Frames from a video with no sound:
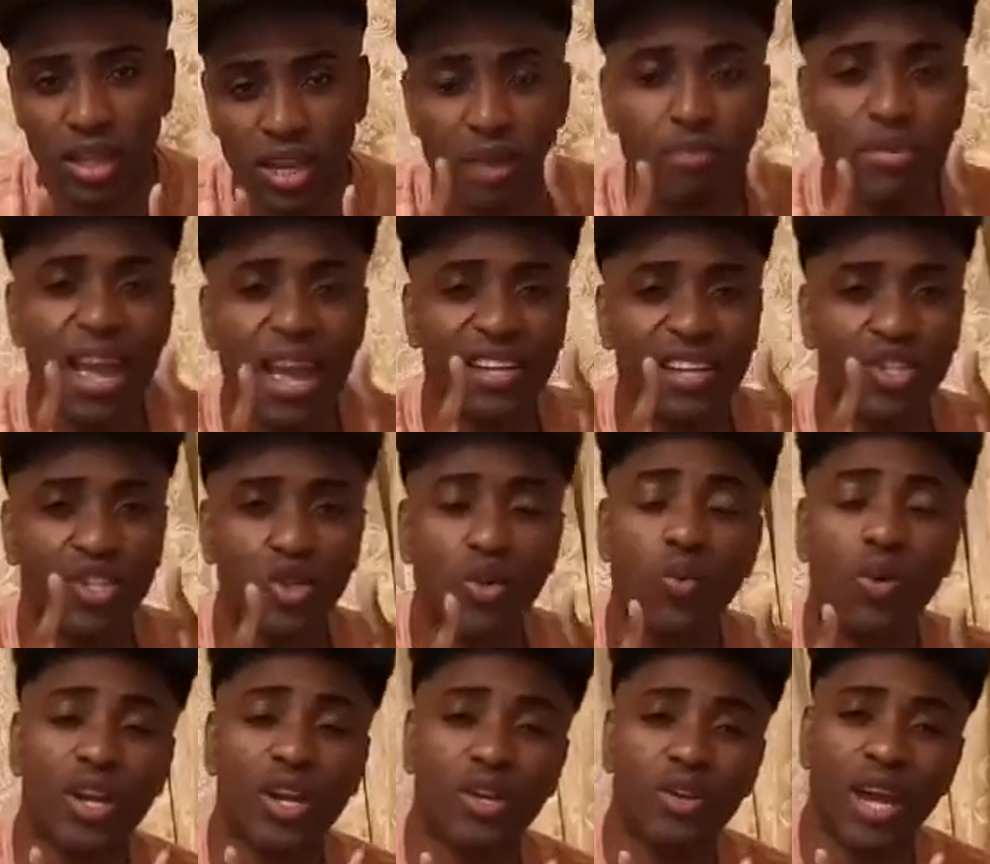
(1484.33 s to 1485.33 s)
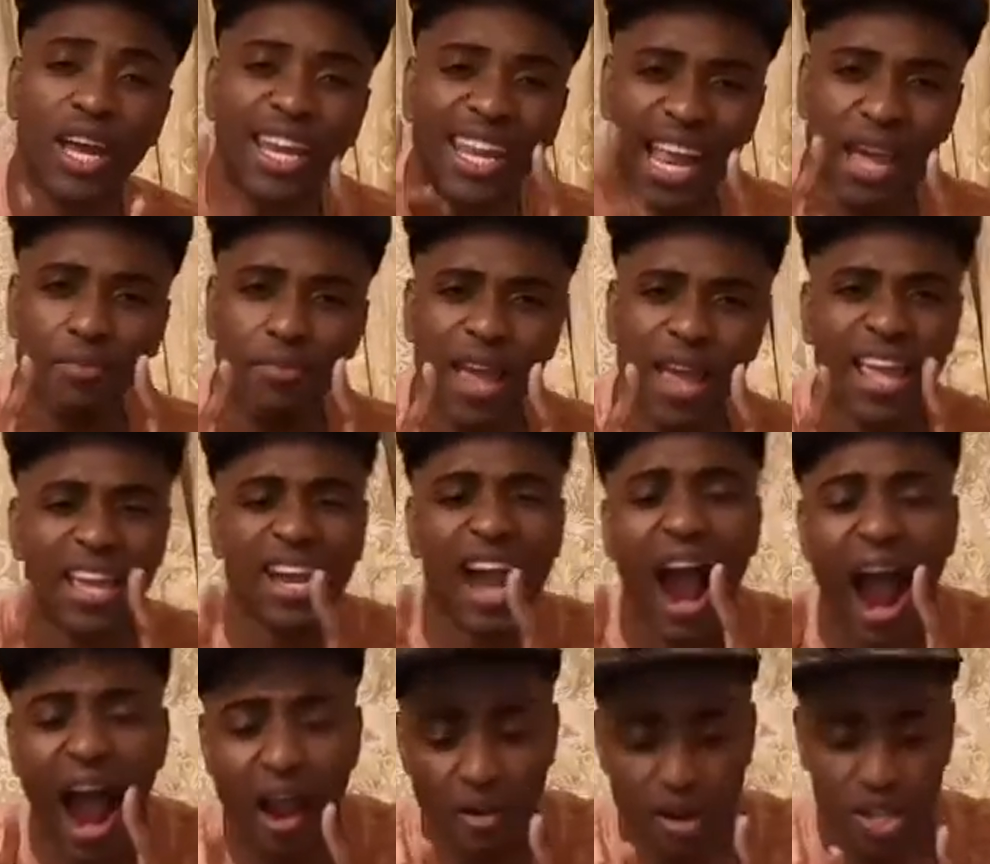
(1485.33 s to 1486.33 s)
Let me assure you and let me
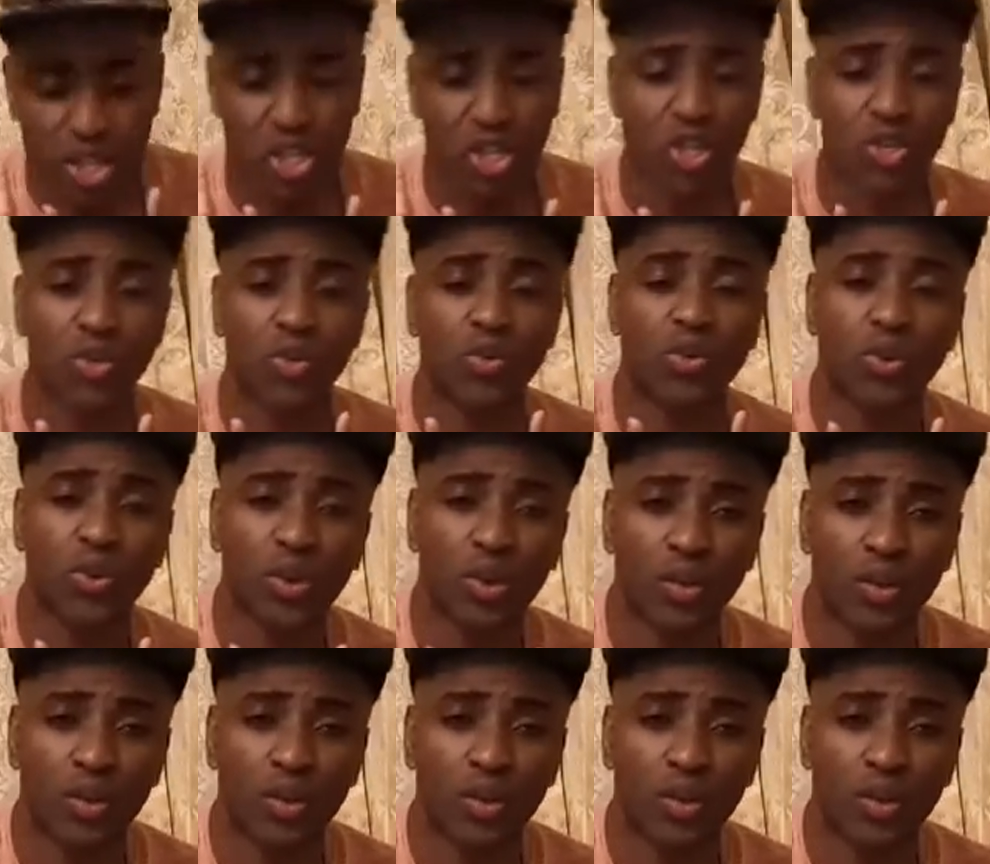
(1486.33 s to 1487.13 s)
encourage you